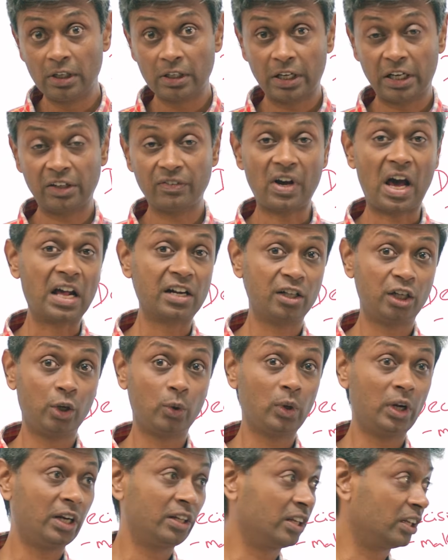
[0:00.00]
kind of
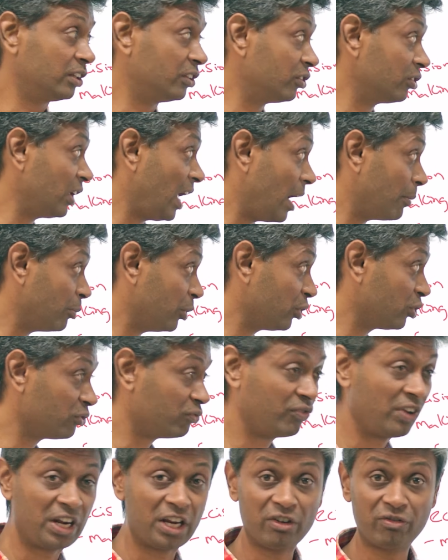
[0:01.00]
articulate that this happens
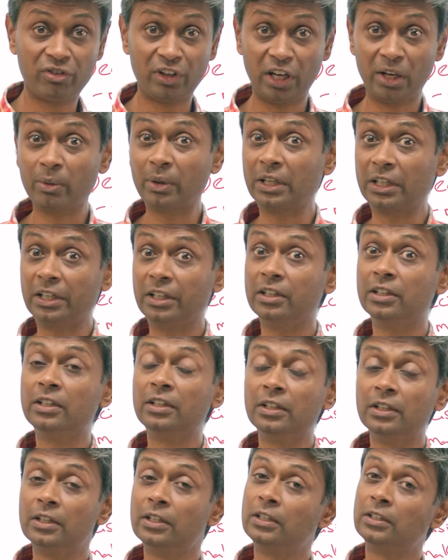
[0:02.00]
very frequently
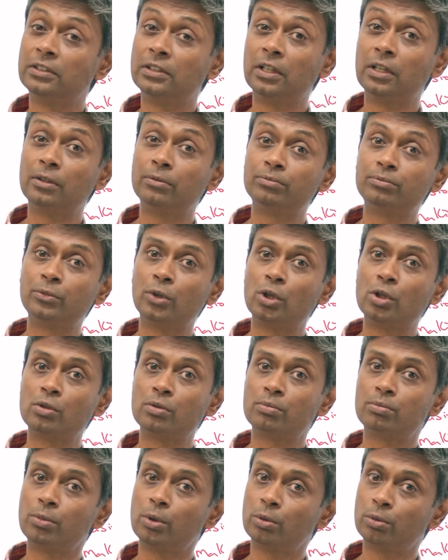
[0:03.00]
uh,
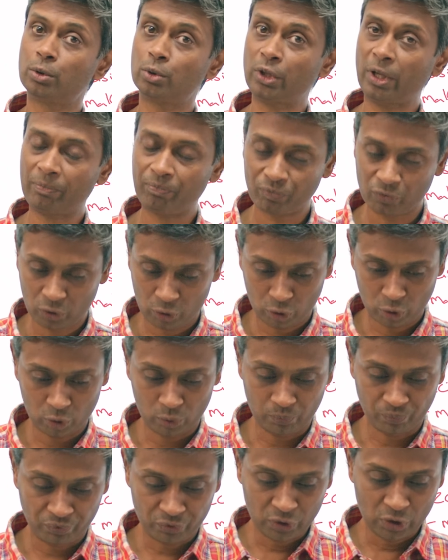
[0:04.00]
uh, to them.
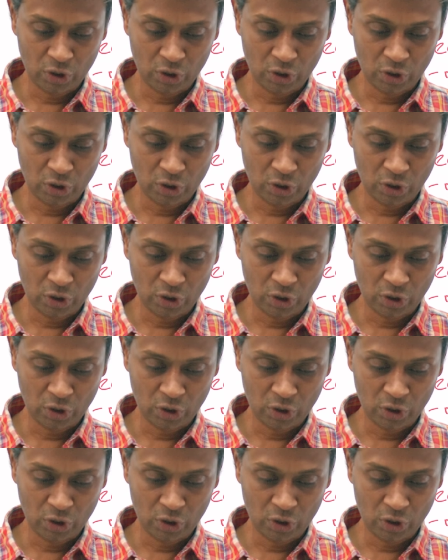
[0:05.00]
So